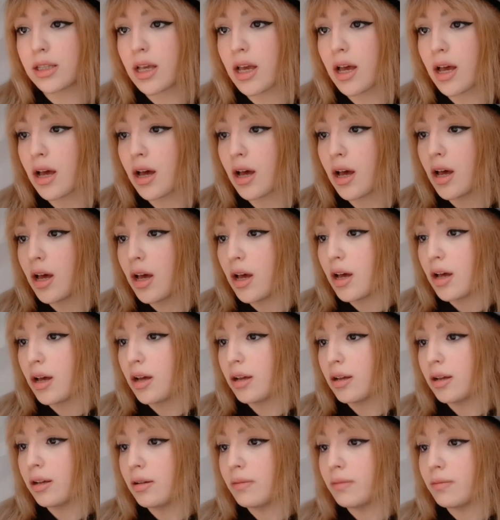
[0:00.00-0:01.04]
the
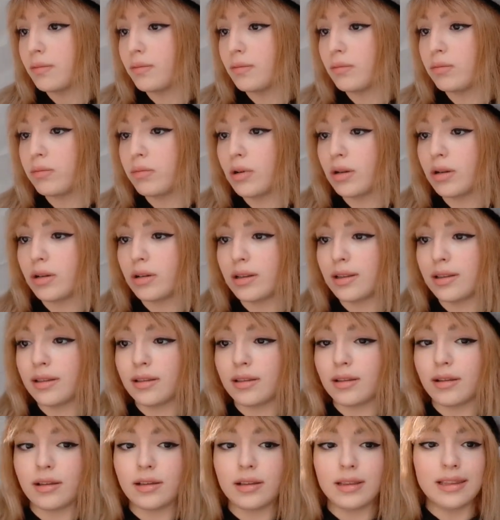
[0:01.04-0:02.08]

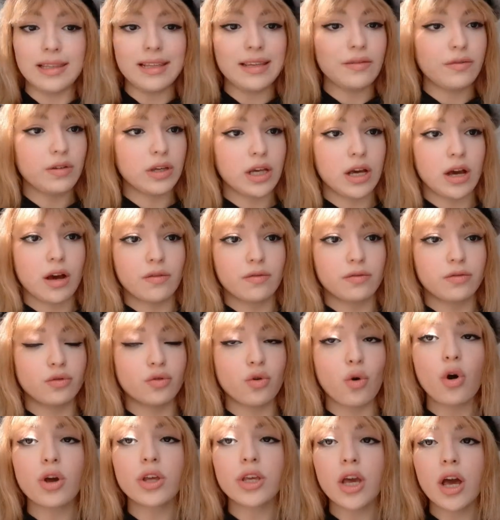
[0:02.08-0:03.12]
leaving of
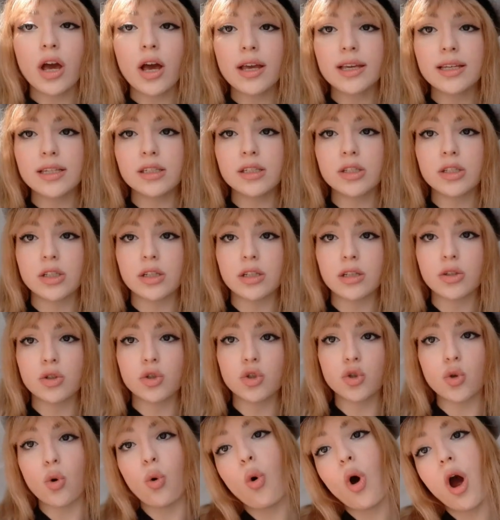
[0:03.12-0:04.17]
Roya is
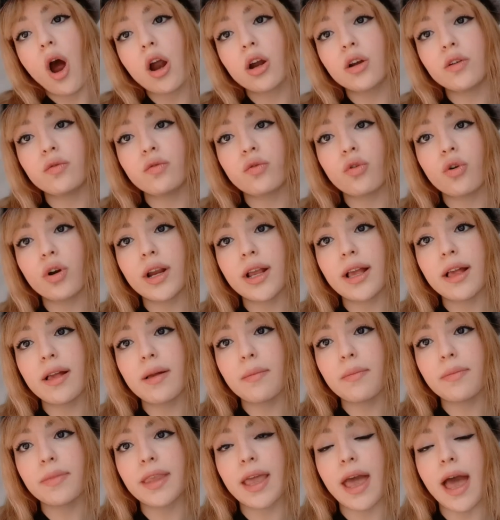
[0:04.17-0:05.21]
so hard for
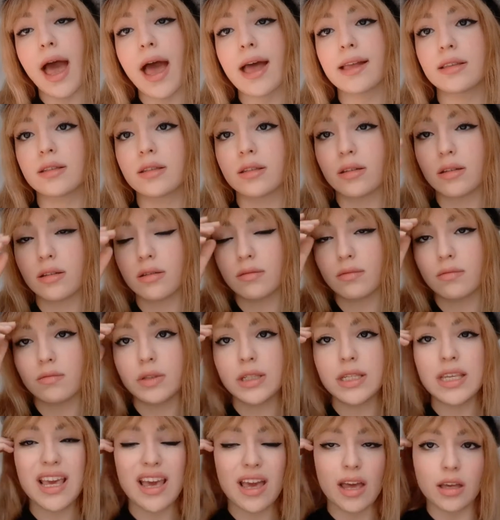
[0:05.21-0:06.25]
him that
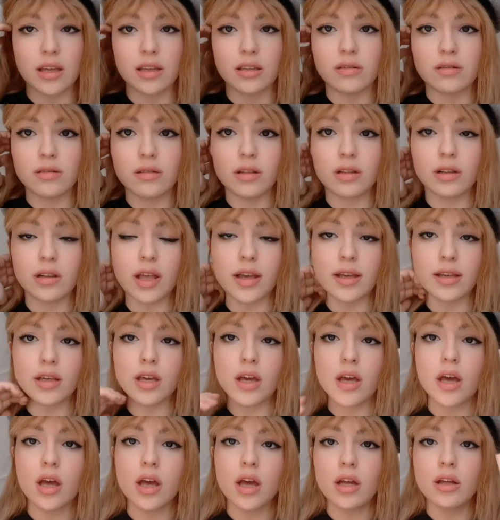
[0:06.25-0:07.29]
like
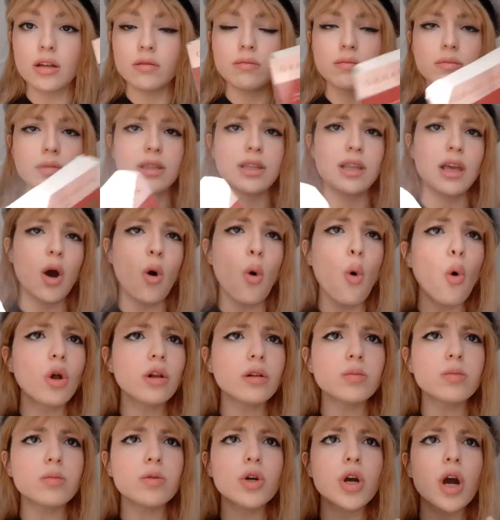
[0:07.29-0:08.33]
the
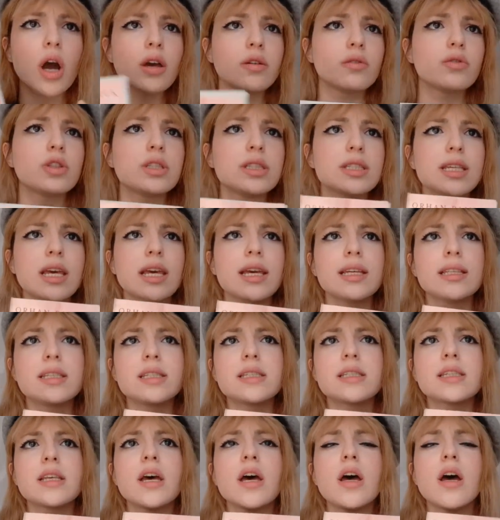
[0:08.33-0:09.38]
whole book, I would say
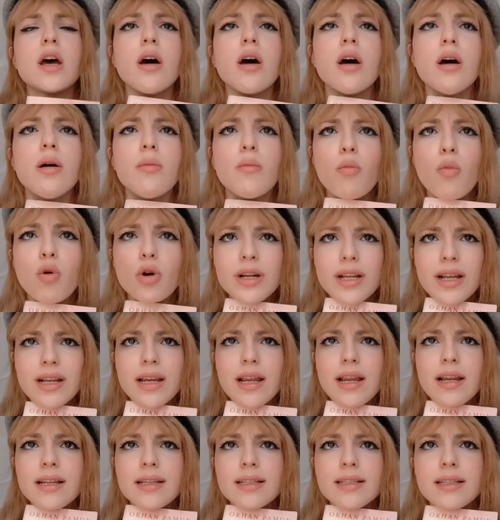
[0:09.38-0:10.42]
it's more than
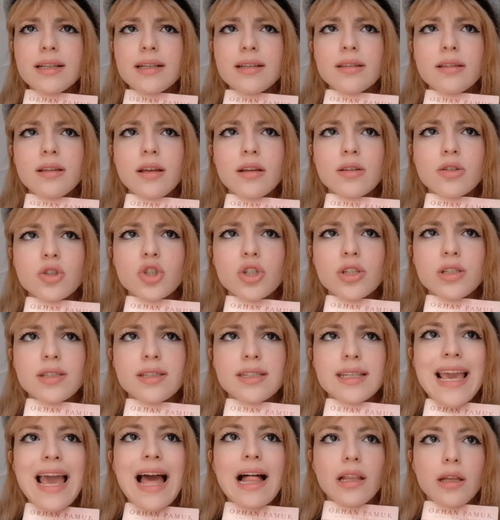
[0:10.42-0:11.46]
anything
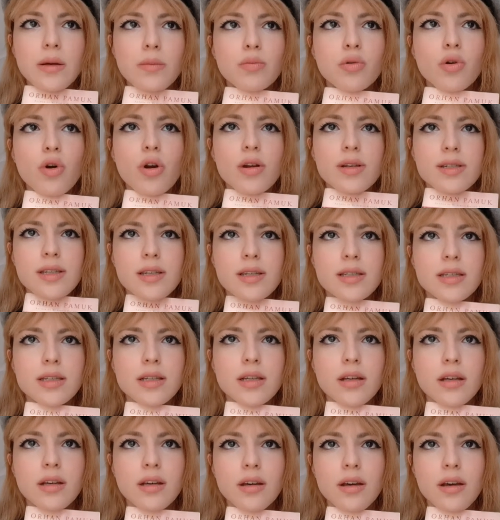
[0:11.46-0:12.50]
just Galip
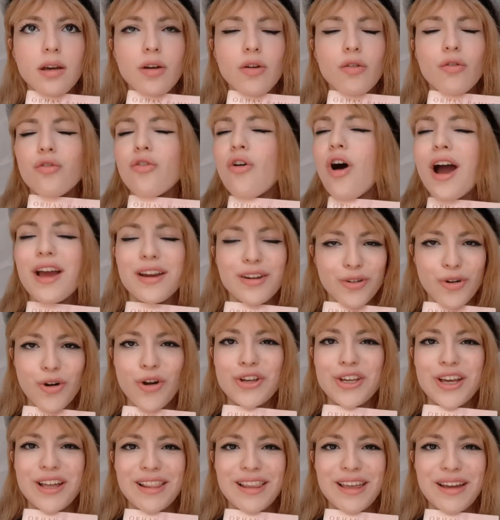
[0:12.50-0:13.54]
processing why
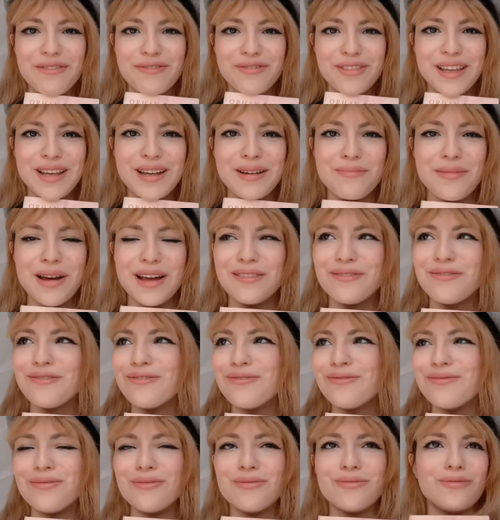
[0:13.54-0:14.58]
Roya left him
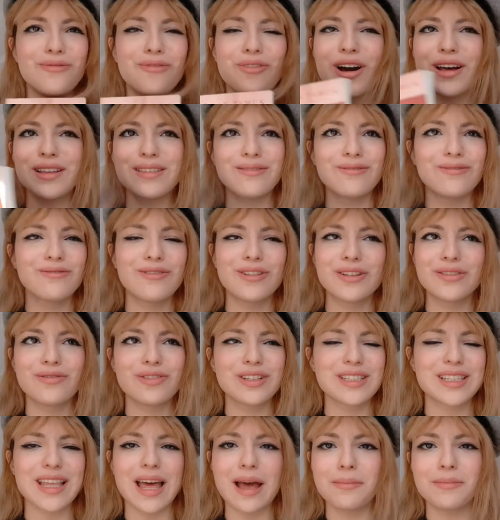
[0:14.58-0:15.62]
and what
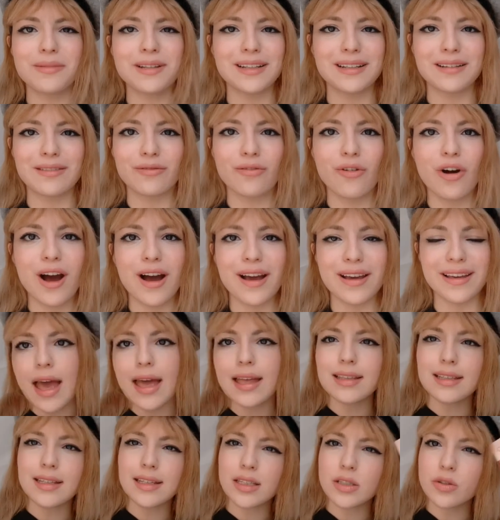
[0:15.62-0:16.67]
was happening, why.
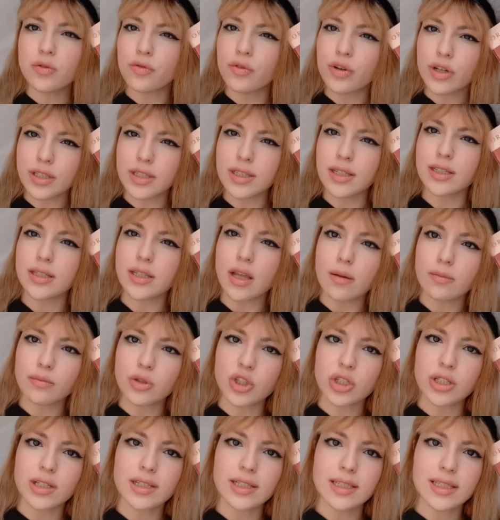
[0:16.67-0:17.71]
And his first
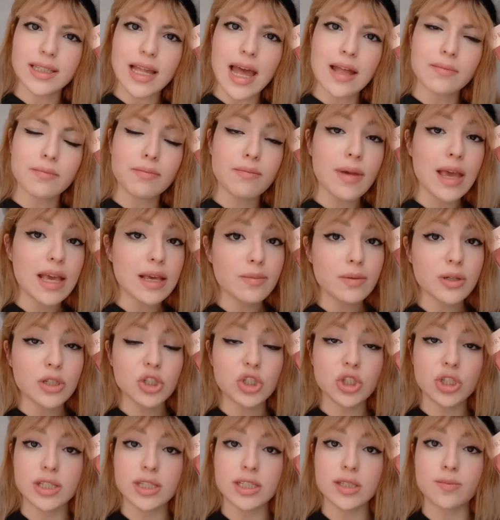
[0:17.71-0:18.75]
assumption is that maybe
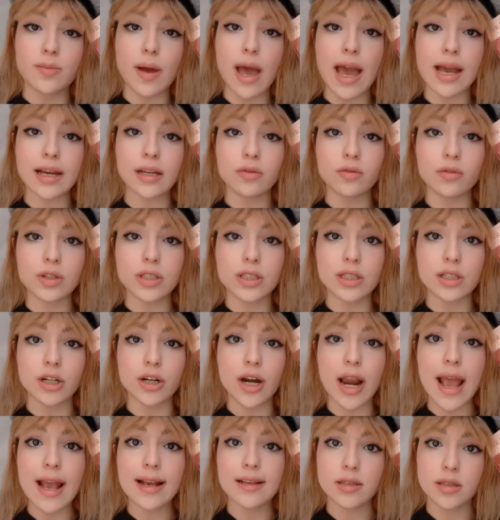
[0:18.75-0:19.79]
she's back with
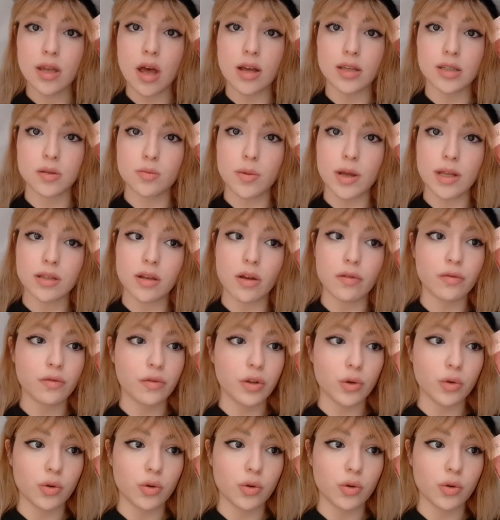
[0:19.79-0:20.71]
her ex-husband a few